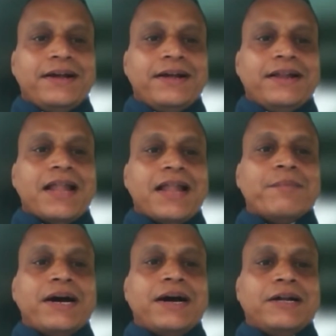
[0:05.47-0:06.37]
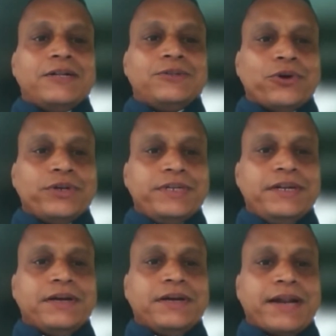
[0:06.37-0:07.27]
Lama Choyin
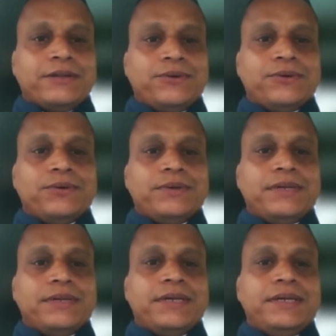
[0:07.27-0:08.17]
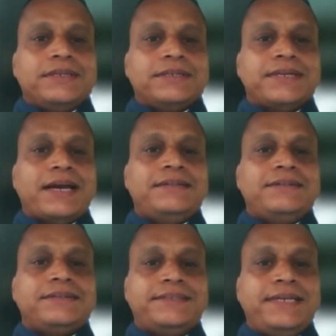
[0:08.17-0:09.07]
Rangdrol is a
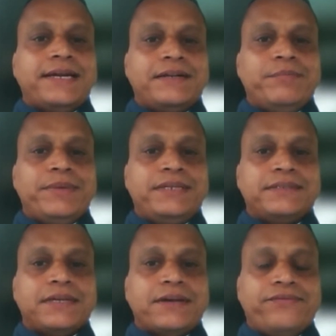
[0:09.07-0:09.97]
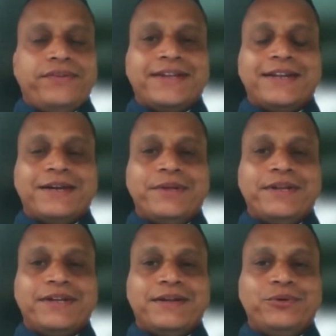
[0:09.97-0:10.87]
Seattle-based
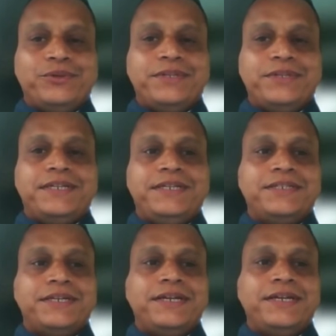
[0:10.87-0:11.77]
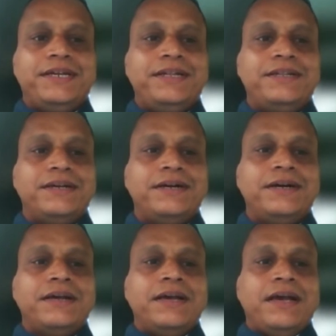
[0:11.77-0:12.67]
African-American Buddhist teacher in the
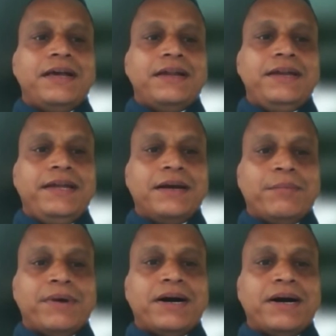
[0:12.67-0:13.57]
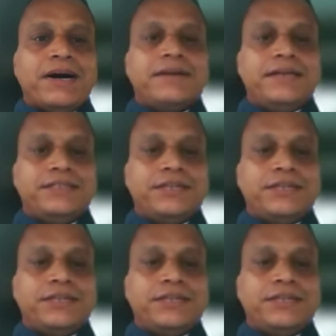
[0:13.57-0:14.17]
Nyingma tradition